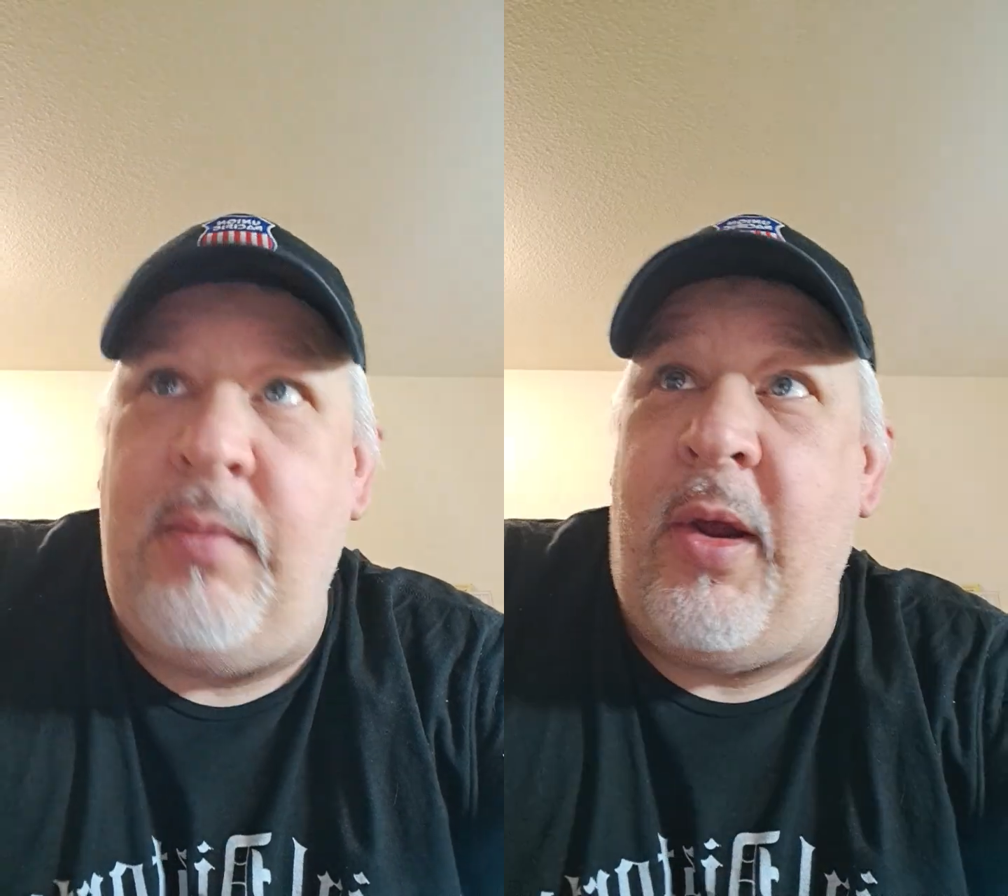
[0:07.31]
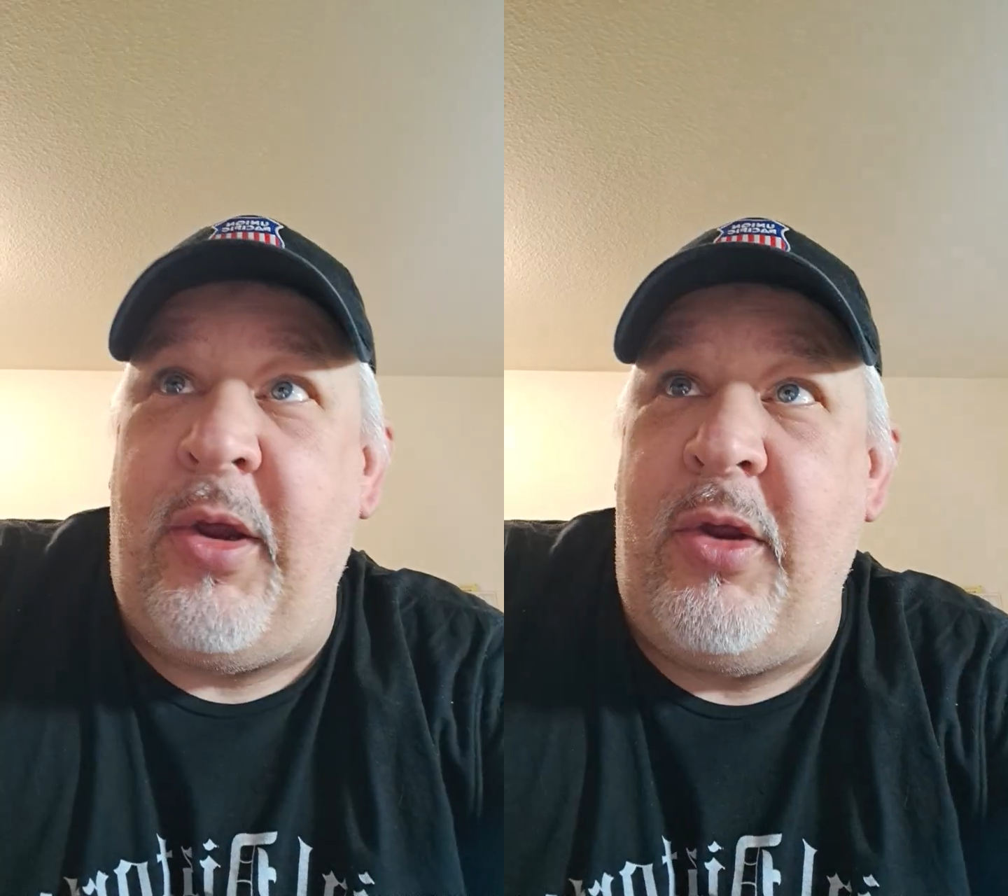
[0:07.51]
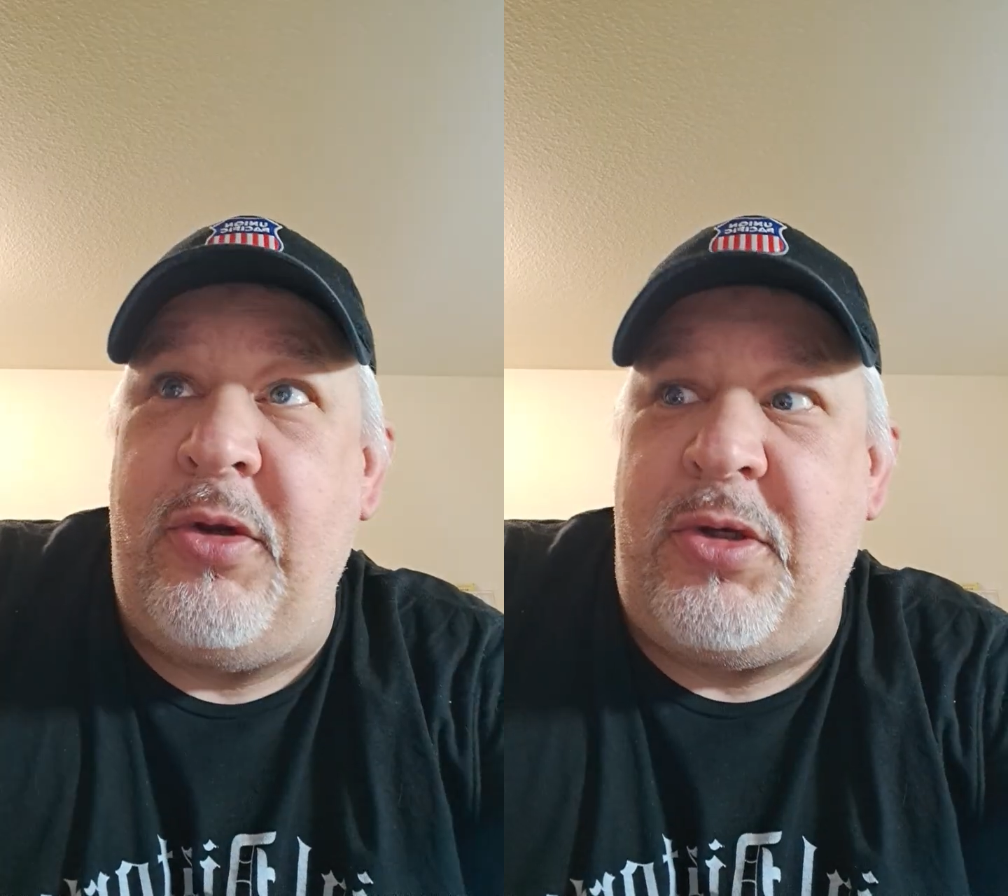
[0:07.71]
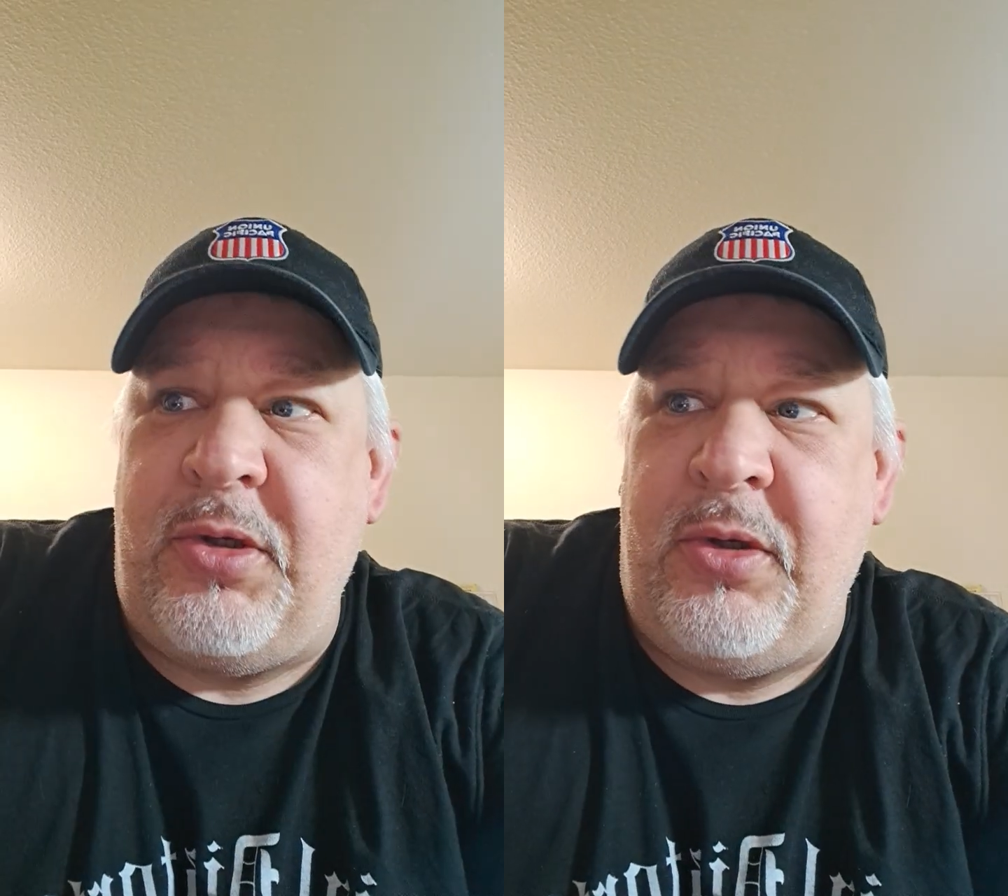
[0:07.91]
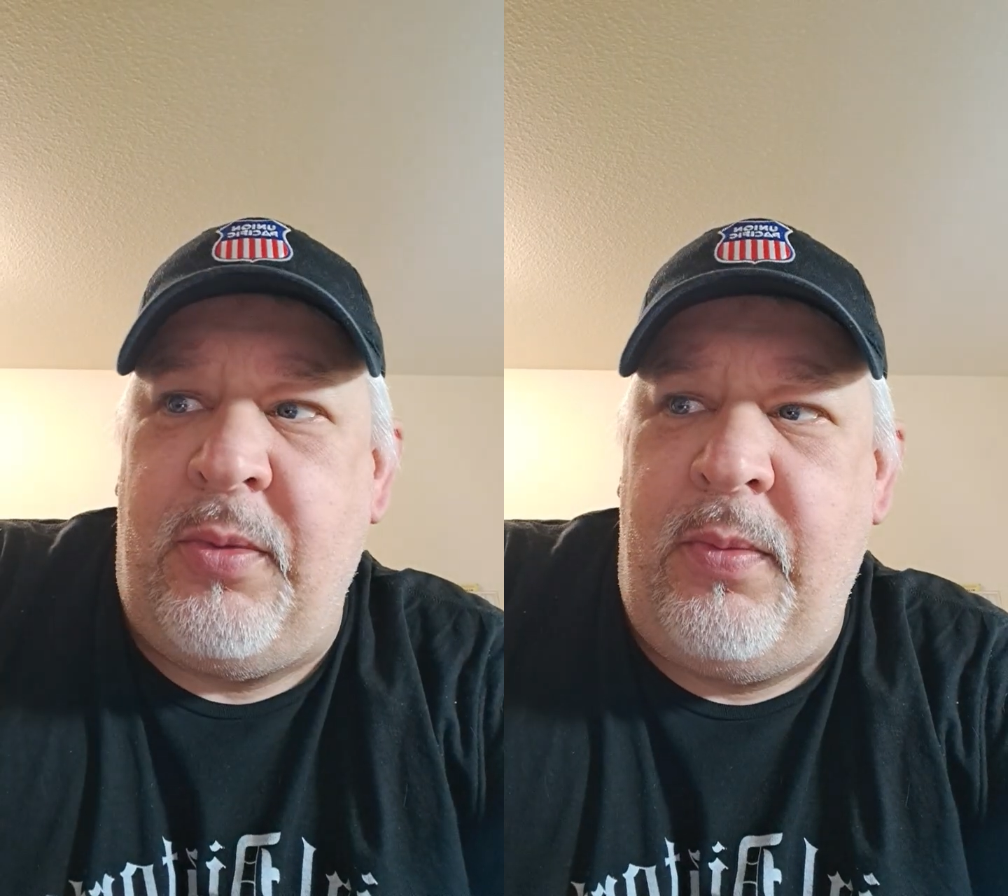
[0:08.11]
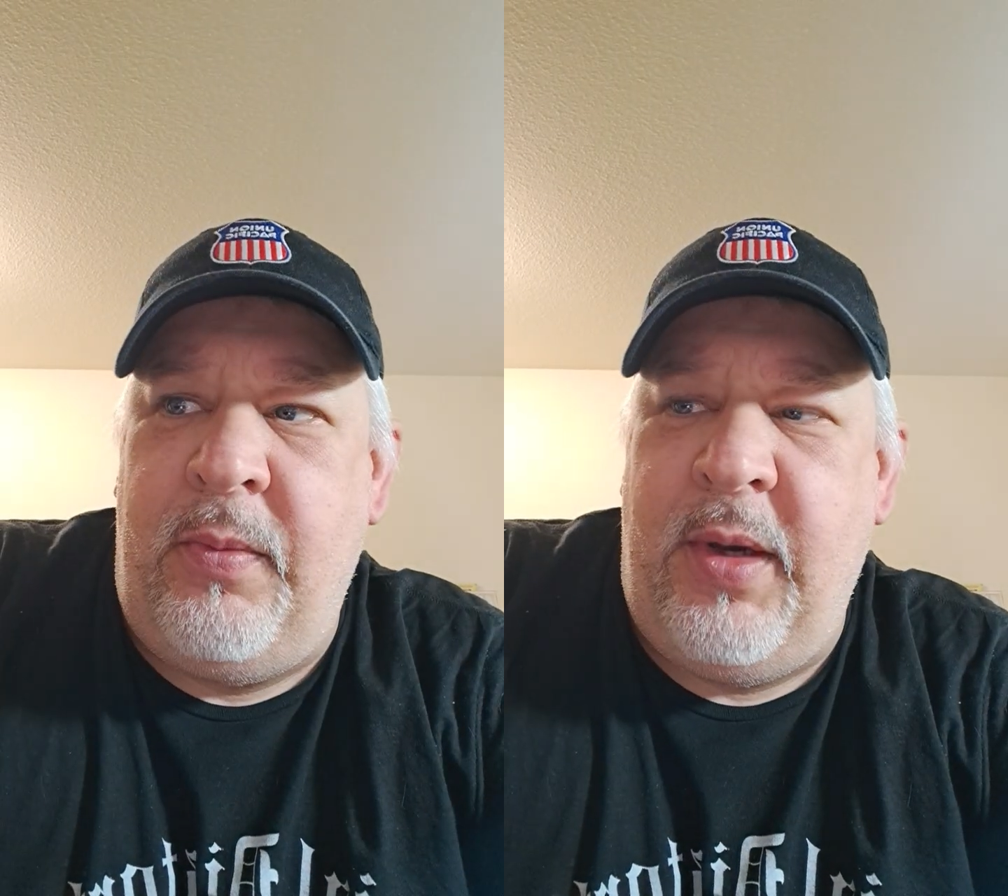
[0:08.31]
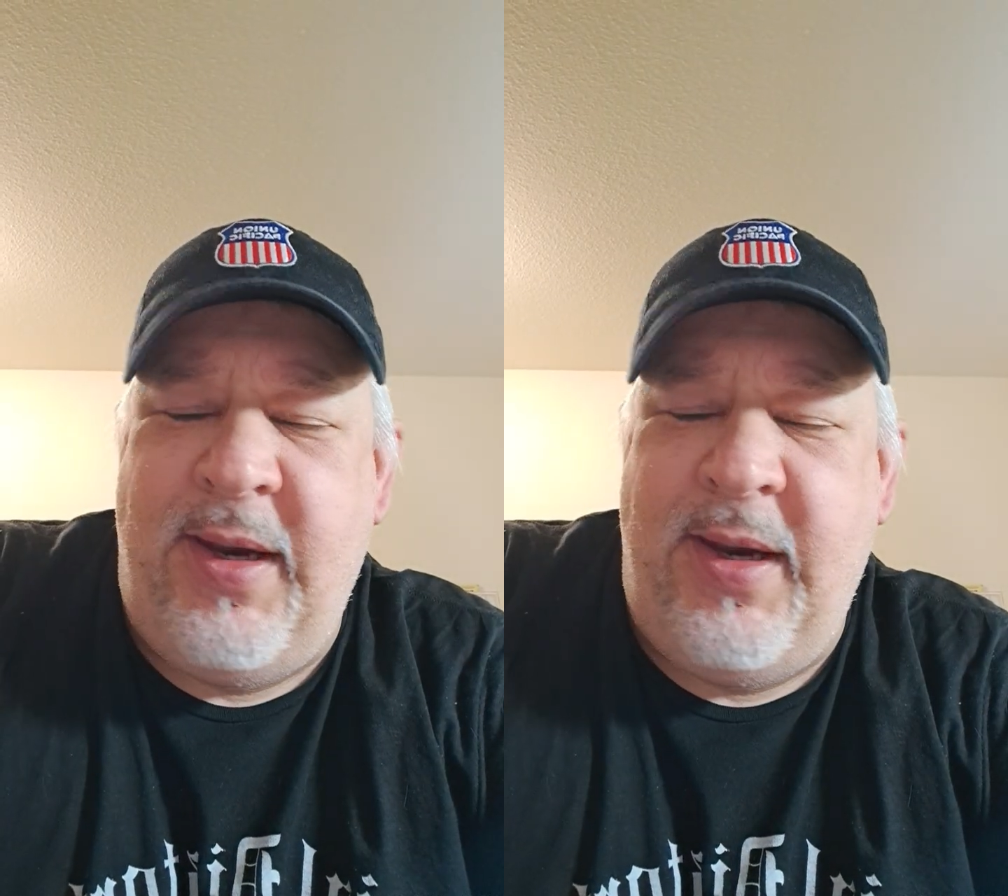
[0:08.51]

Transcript: my YouTube